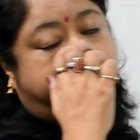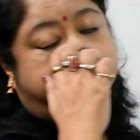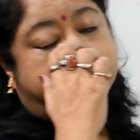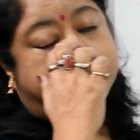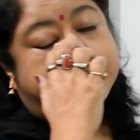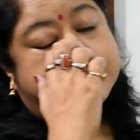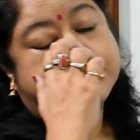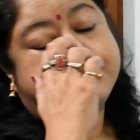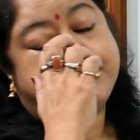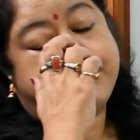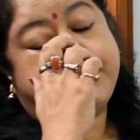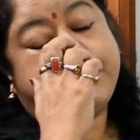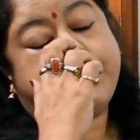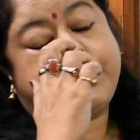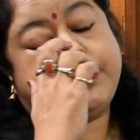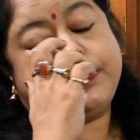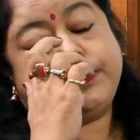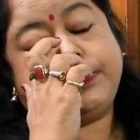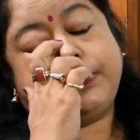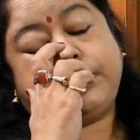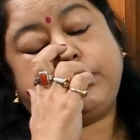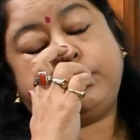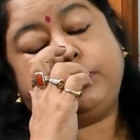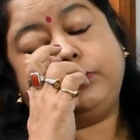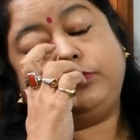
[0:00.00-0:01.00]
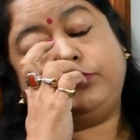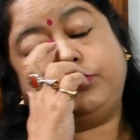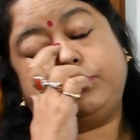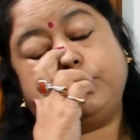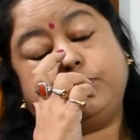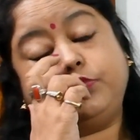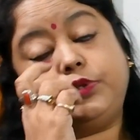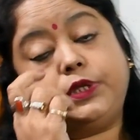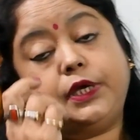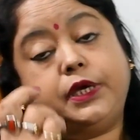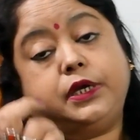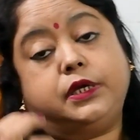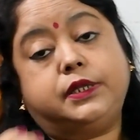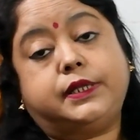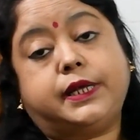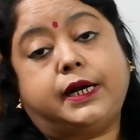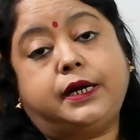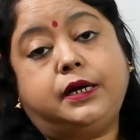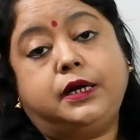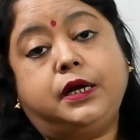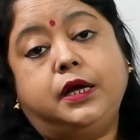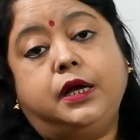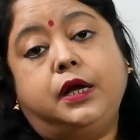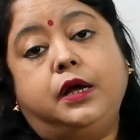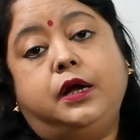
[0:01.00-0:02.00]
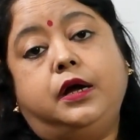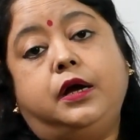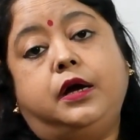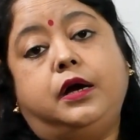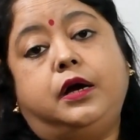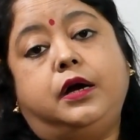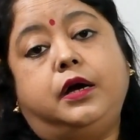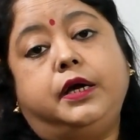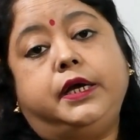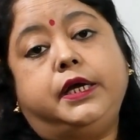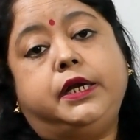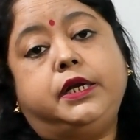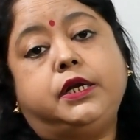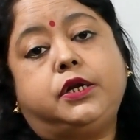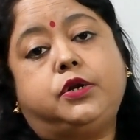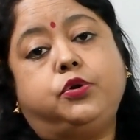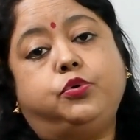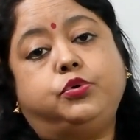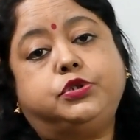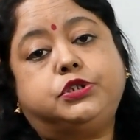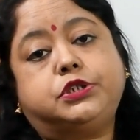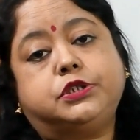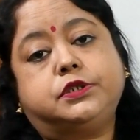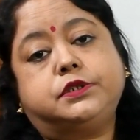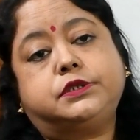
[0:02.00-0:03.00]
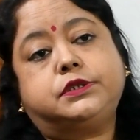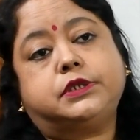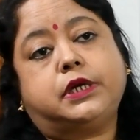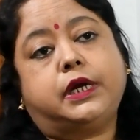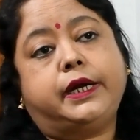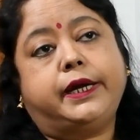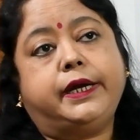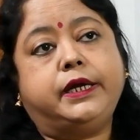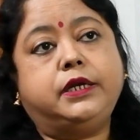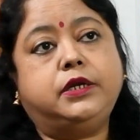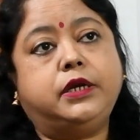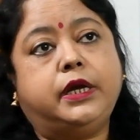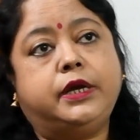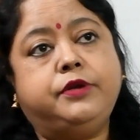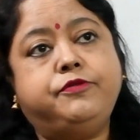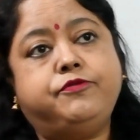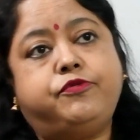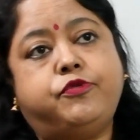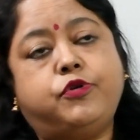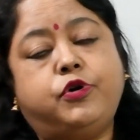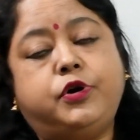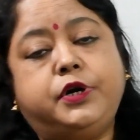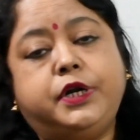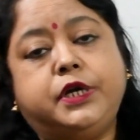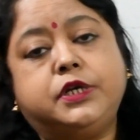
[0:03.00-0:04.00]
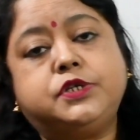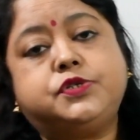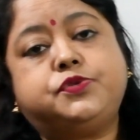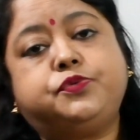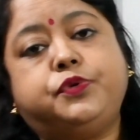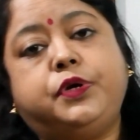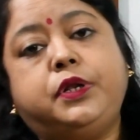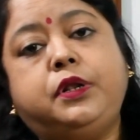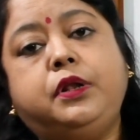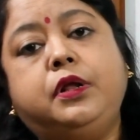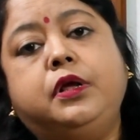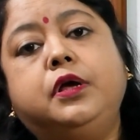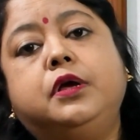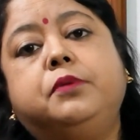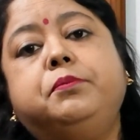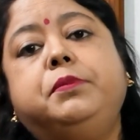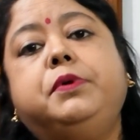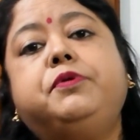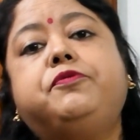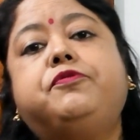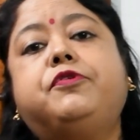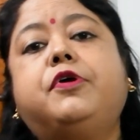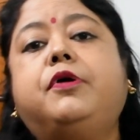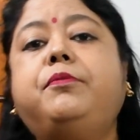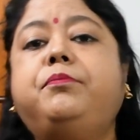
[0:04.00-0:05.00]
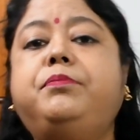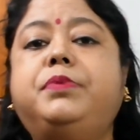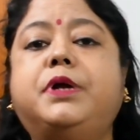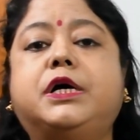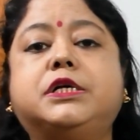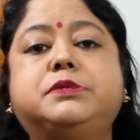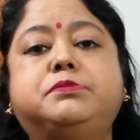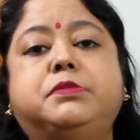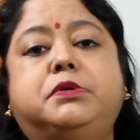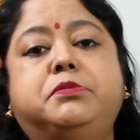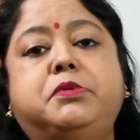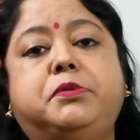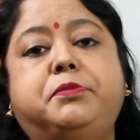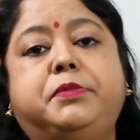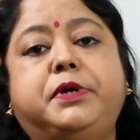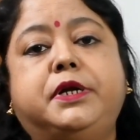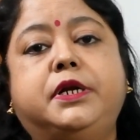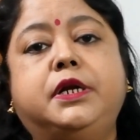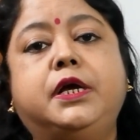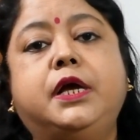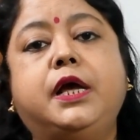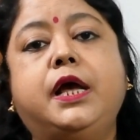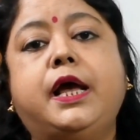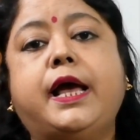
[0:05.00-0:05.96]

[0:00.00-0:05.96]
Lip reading: It's very easy to think that inclusions in infoldings will be from plasma membrane.